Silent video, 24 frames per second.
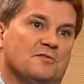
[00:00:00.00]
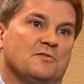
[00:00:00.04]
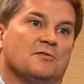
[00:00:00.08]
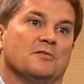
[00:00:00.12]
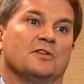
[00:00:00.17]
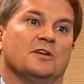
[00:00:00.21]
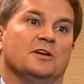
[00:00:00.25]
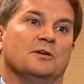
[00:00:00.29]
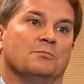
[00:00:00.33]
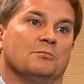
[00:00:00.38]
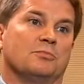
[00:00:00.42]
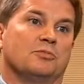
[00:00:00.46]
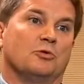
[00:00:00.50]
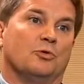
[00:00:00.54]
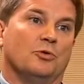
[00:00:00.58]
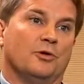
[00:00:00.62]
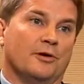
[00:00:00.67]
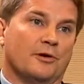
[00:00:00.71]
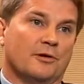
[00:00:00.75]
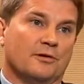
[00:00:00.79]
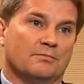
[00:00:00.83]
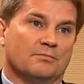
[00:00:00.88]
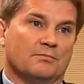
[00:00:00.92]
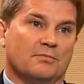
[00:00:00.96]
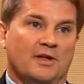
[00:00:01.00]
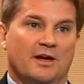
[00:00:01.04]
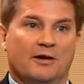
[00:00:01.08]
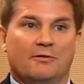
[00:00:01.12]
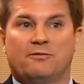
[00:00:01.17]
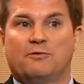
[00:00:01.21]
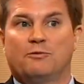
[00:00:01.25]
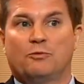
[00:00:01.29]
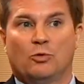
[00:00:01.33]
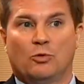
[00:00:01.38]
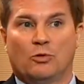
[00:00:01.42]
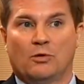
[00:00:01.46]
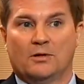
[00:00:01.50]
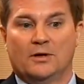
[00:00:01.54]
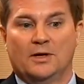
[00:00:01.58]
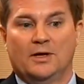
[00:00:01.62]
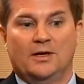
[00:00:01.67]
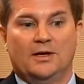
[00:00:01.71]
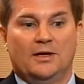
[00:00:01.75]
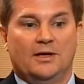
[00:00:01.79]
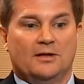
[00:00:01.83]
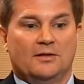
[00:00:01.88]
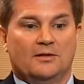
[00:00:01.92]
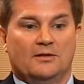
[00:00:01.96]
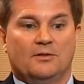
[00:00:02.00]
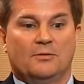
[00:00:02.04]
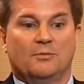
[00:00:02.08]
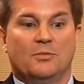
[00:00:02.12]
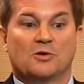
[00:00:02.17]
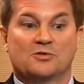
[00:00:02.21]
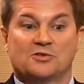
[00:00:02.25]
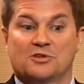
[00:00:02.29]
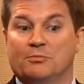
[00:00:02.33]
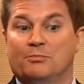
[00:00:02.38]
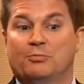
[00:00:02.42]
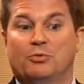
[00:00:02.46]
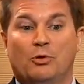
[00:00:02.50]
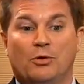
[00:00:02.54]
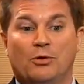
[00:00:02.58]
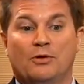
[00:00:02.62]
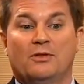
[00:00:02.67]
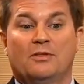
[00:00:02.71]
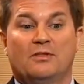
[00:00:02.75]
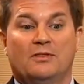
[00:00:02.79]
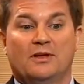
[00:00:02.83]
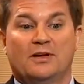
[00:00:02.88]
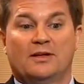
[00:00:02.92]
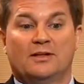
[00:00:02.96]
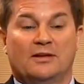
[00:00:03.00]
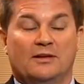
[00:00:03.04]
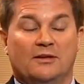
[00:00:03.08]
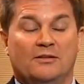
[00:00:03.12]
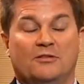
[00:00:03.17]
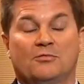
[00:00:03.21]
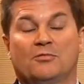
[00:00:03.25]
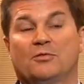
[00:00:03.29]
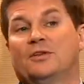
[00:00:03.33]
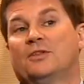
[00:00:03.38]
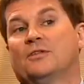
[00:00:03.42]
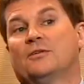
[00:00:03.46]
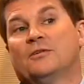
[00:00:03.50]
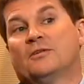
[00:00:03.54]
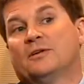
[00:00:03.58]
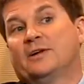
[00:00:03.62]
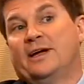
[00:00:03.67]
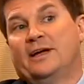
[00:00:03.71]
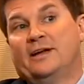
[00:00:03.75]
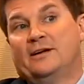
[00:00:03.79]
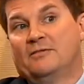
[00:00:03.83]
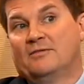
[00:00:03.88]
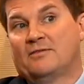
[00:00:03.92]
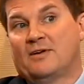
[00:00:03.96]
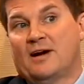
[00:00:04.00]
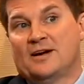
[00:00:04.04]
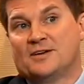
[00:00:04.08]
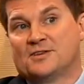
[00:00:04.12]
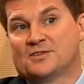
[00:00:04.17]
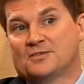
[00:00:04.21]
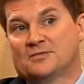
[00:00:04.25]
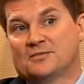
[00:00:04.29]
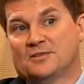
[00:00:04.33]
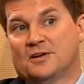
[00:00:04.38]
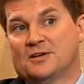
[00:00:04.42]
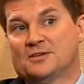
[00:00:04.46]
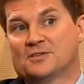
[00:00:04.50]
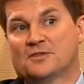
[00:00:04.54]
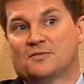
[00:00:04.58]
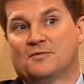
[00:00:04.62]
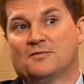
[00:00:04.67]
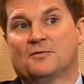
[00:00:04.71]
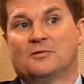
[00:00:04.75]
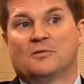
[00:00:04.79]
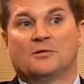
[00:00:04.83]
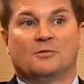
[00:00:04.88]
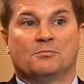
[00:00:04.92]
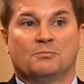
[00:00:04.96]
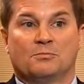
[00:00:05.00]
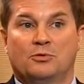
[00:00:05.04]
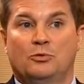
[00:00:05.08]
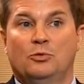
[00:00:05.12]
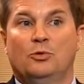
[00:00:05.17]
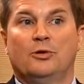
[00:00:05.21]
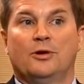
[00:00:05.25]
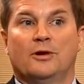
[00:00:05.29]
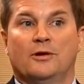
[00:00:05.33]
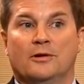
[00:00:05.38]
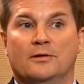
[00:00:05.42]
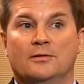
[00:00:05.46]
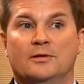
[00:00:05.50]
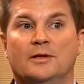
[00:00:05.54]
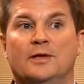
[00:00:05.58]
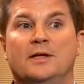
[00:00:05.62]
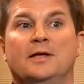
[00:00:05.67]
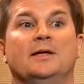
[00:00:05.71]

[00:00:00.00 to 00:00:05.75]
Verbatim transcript: for the employer. Therefore, the most important thing that a 338 advisor does for an employer